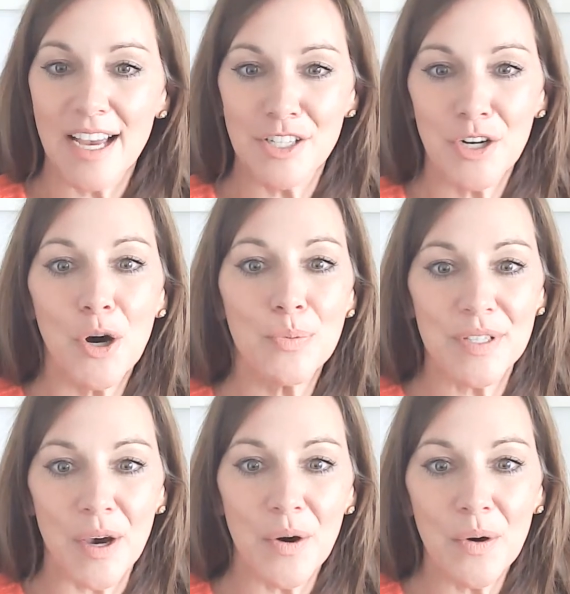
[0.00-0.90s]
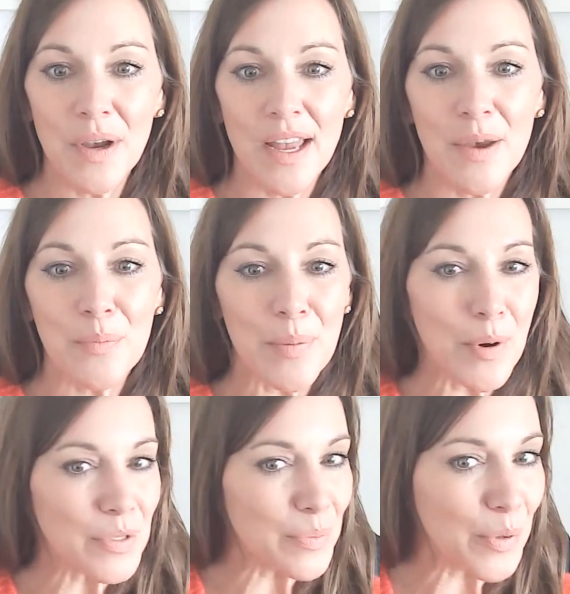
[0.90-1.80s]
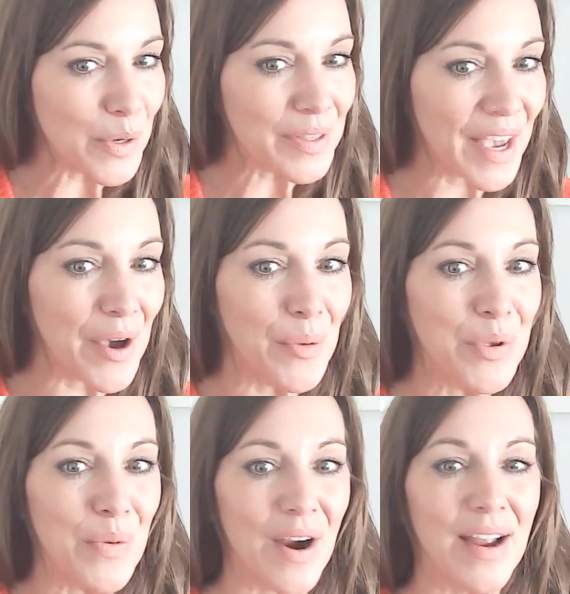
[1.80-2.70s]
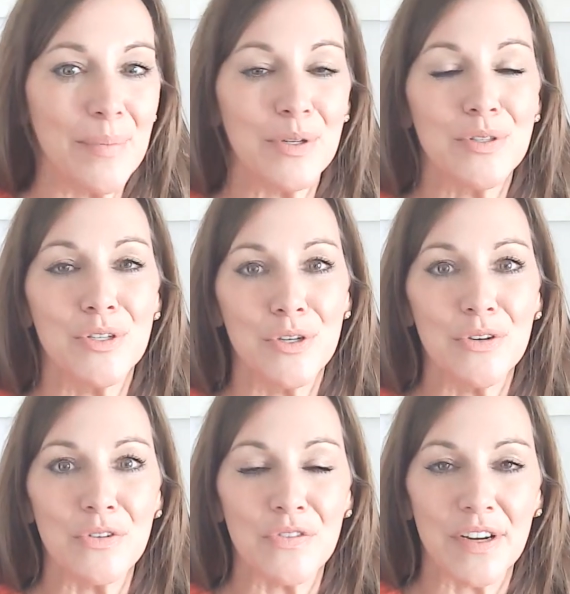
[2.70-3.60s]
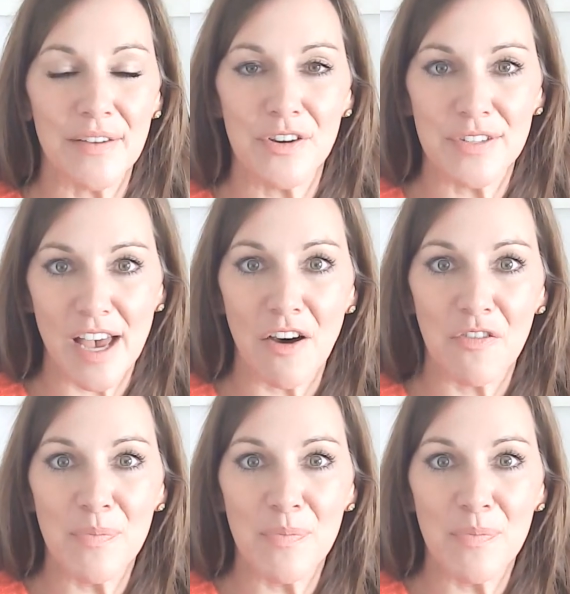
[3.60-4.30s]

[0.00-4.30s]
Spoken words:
I sure hope so. But most importantly, I hope you are able to forgive yourself,